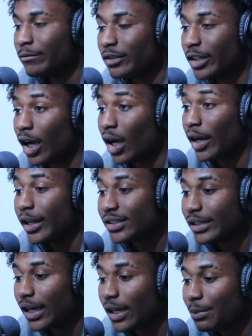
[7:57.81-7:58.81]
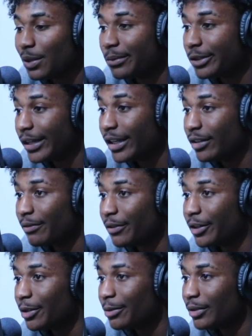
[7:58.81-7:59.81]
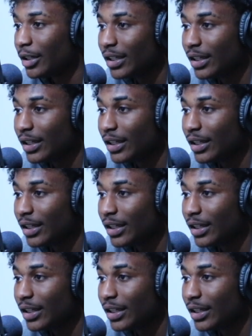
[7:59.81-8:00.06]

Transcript: Nah, that's not how people think, fam.